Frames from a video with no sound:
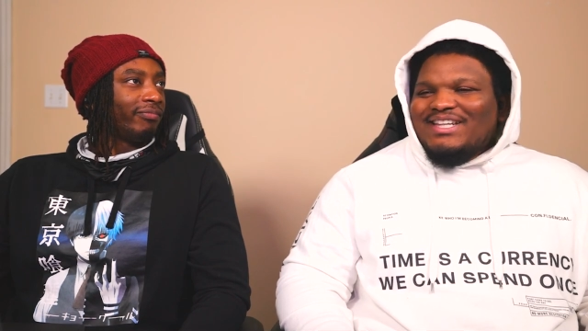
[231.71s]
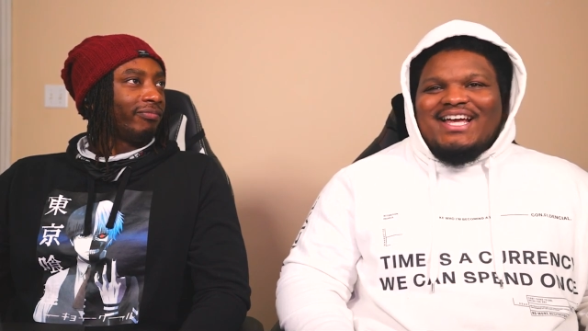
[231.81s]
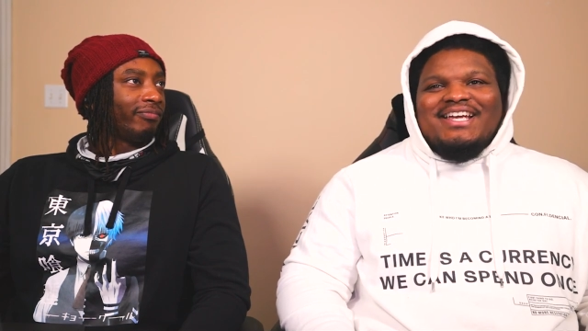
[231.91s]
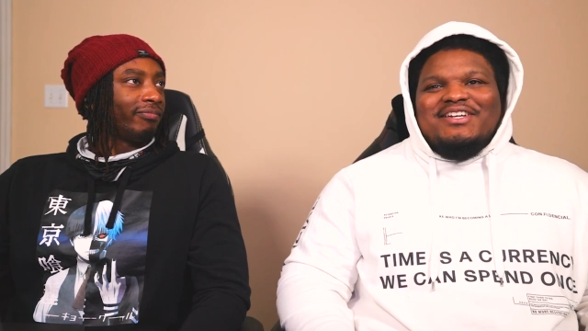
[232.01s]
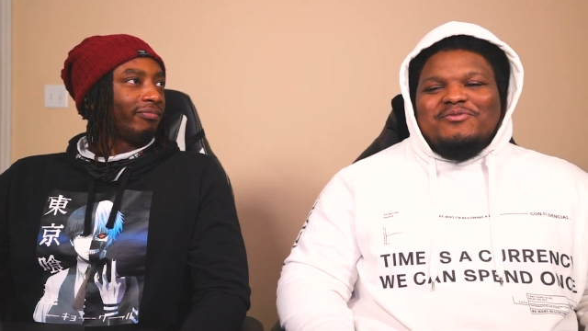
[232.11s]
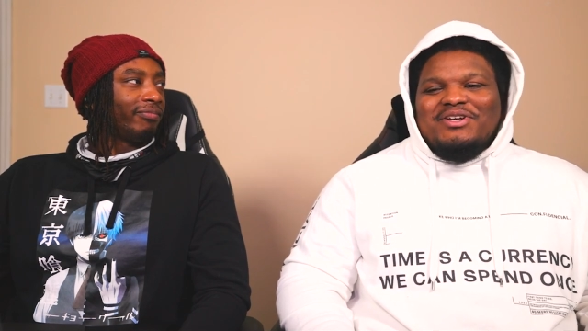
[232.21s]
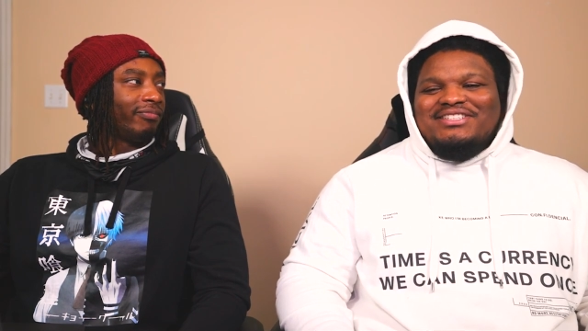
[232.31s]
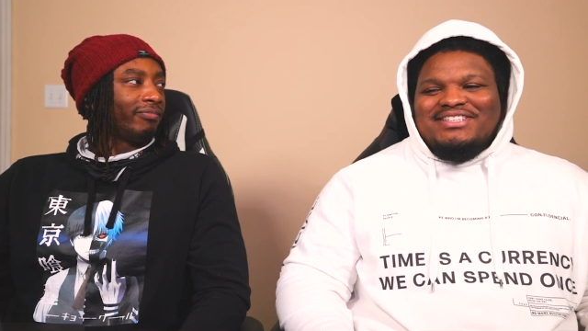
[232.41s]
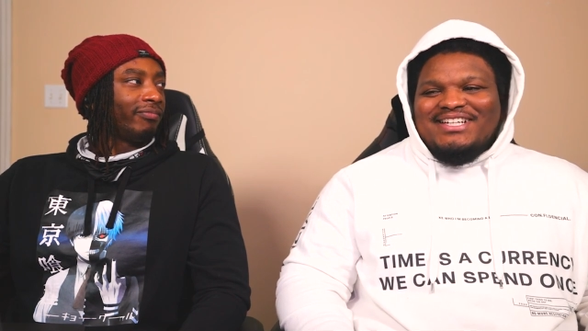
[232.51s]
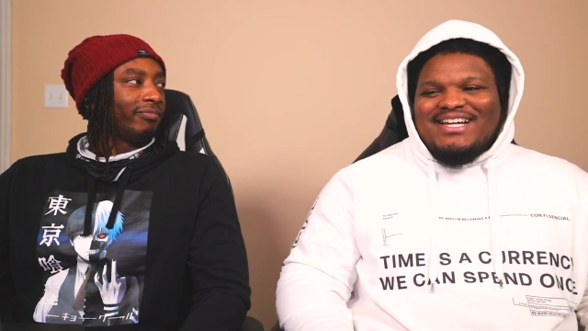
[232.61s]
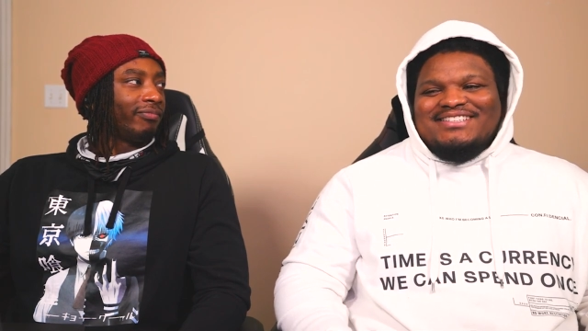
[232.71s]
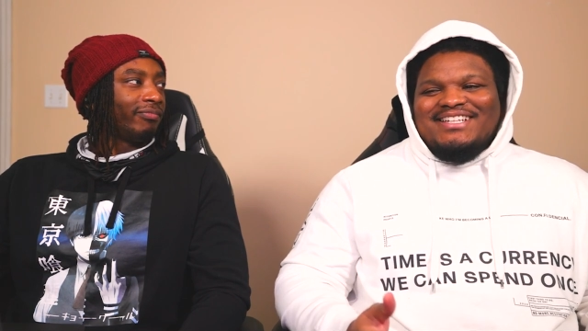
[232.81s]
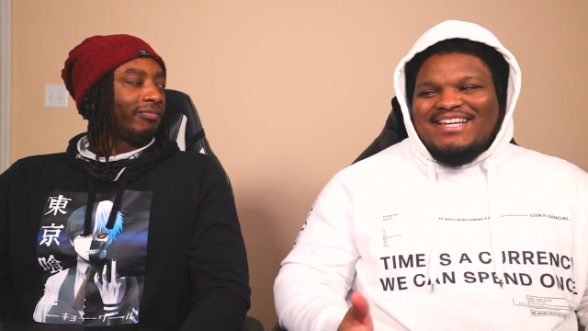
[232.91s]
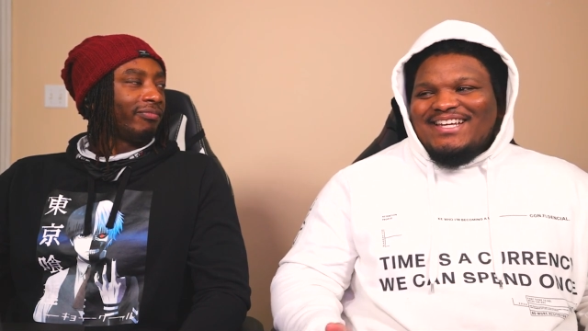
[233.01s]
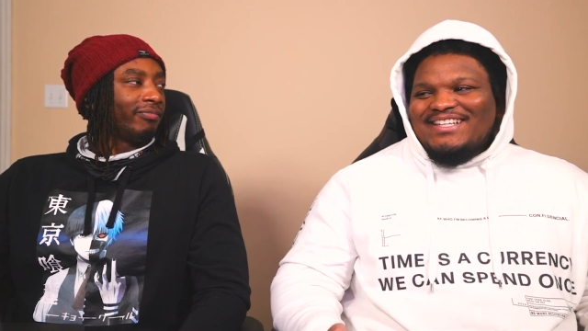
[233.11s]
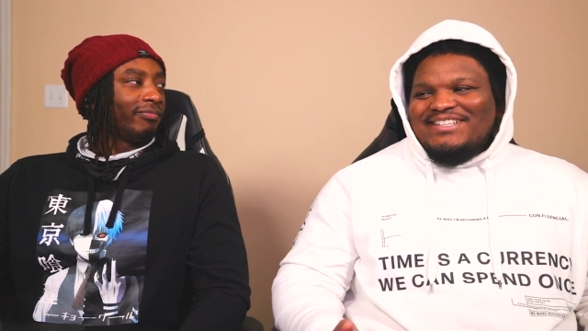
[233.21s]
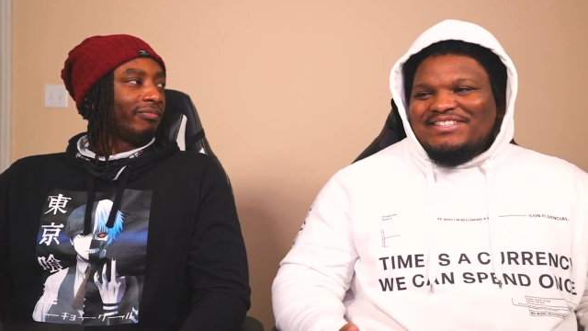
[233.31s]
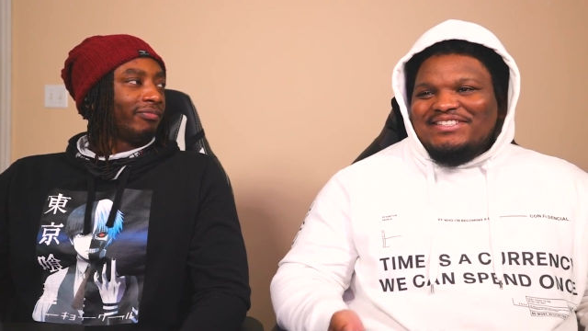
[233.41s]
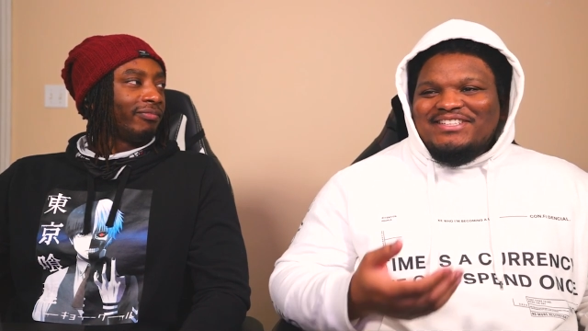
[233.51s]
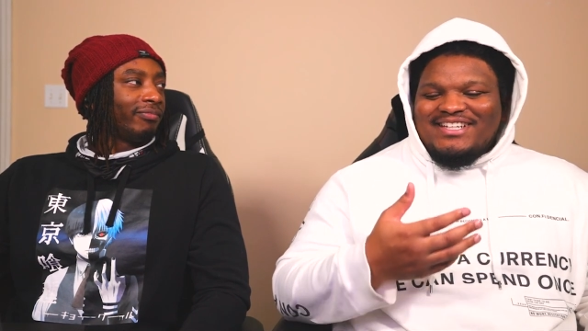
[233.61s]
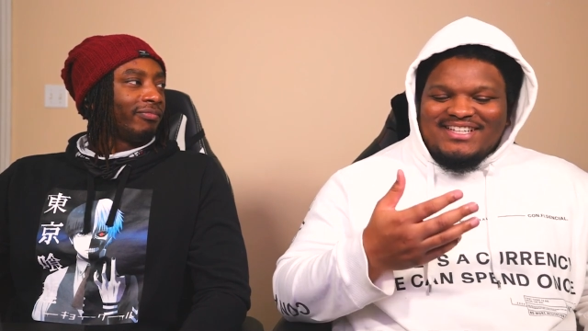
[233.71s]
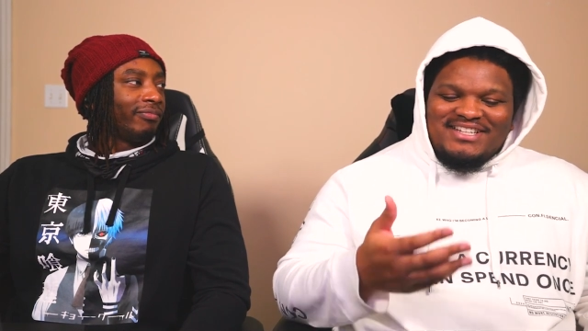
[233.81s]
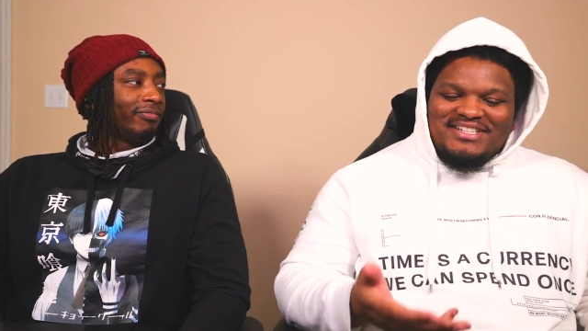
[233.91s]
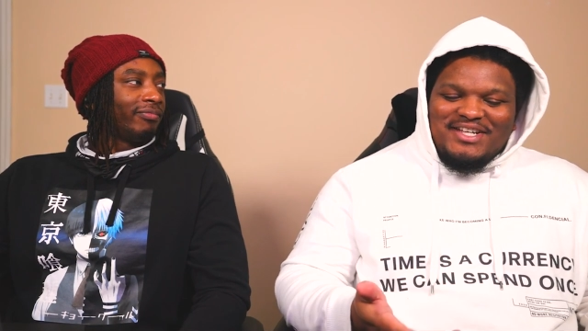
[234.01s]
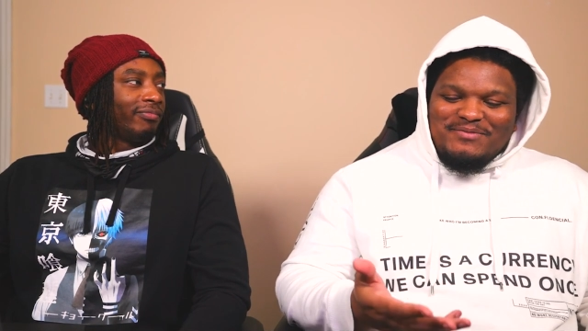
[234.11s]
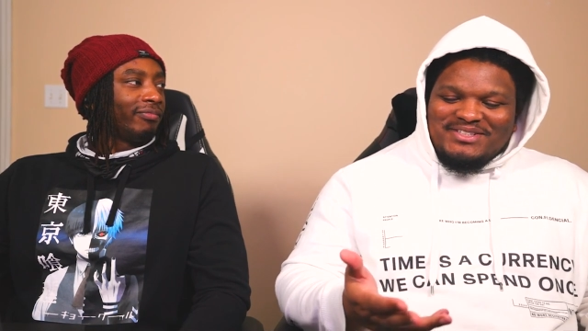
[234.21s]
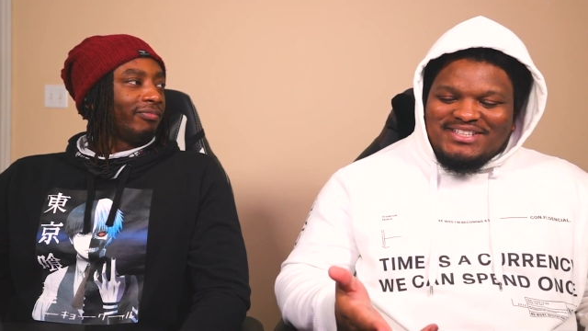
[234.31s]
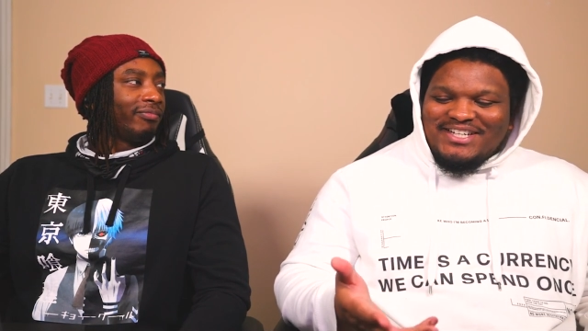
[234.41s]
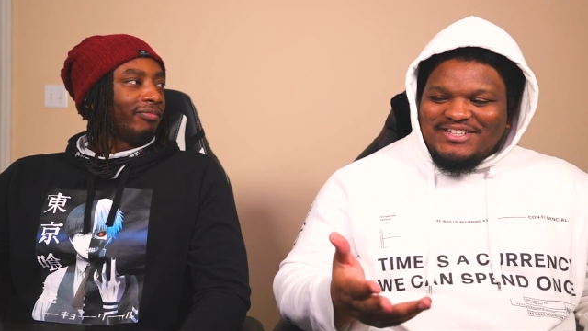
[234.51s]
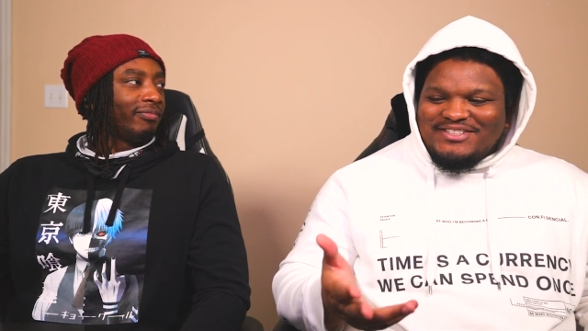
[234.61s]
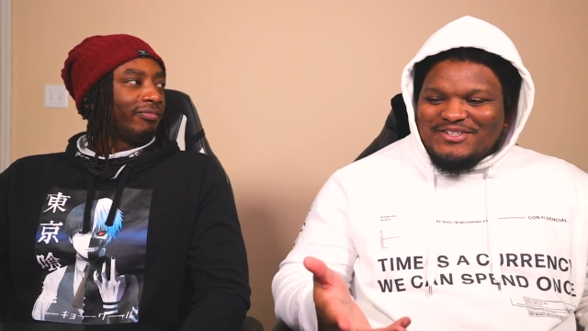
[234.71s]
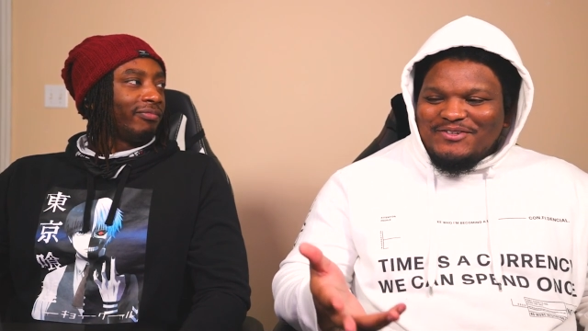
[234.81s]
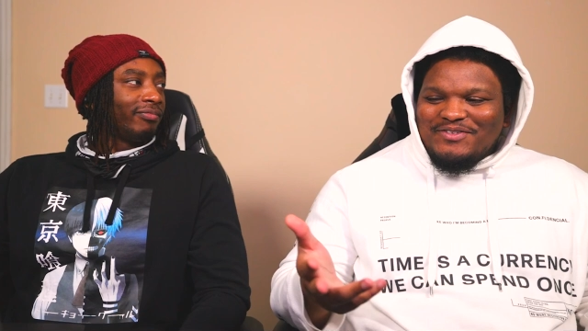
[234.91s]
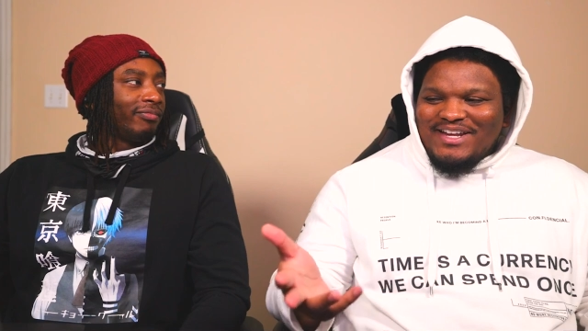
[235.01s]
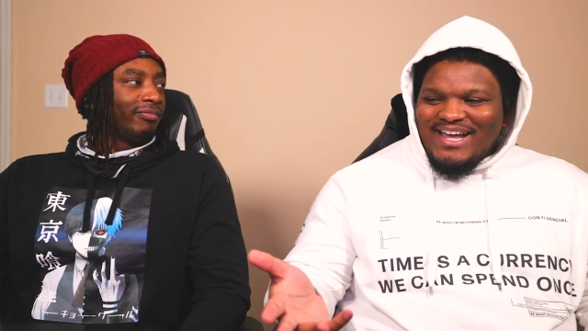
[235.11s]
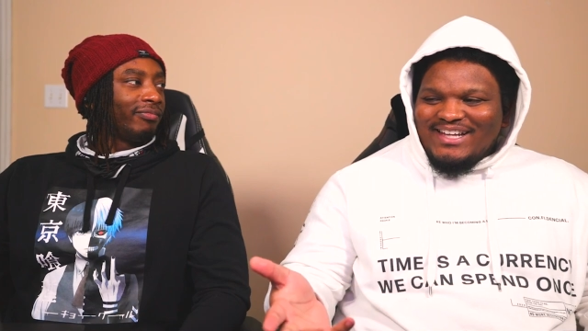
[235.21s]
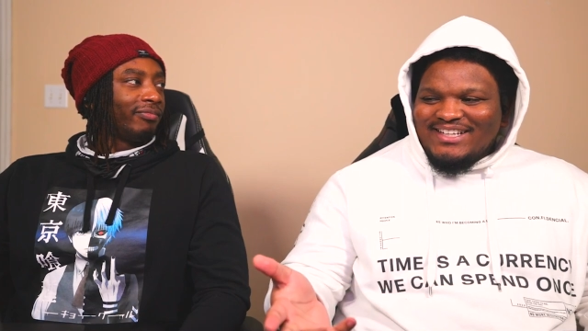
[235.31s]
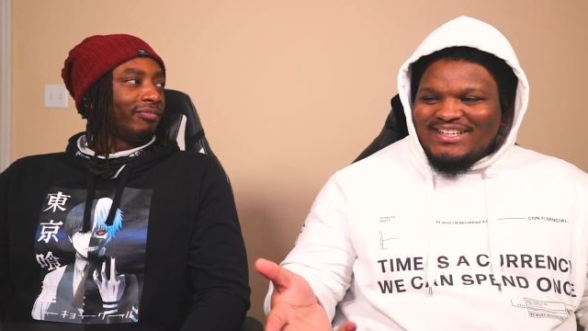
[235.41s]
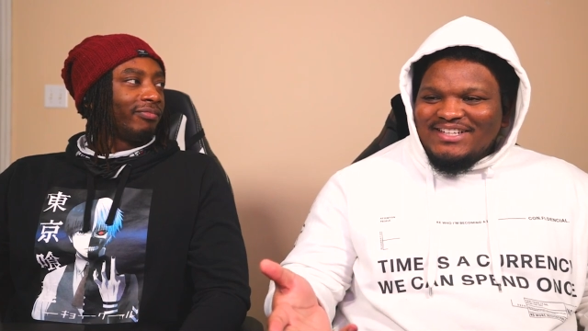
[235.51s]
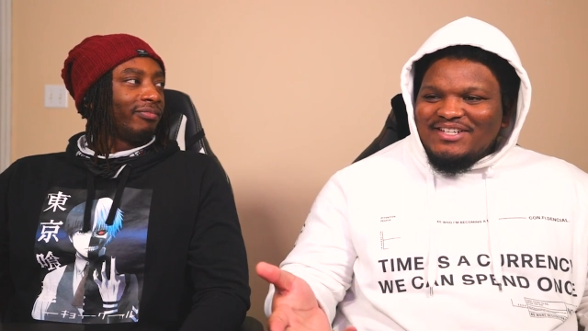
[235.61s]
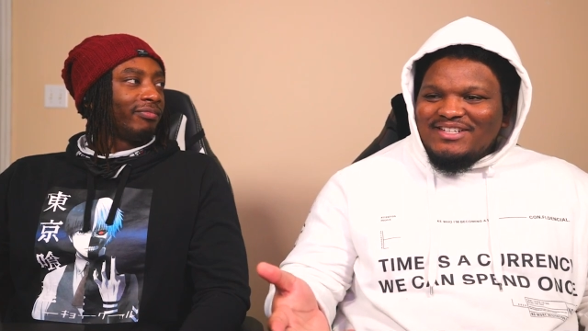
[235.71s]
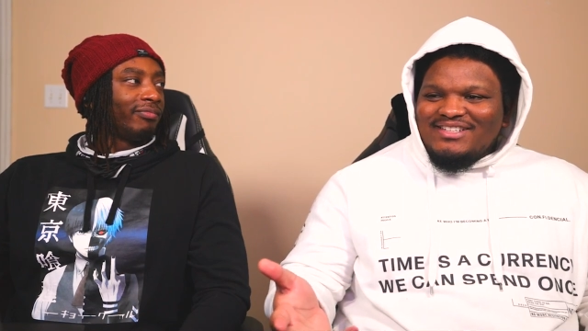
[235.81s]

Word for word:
Speaker 1: Like recently, I said th that the Demon Slayer 2 finale,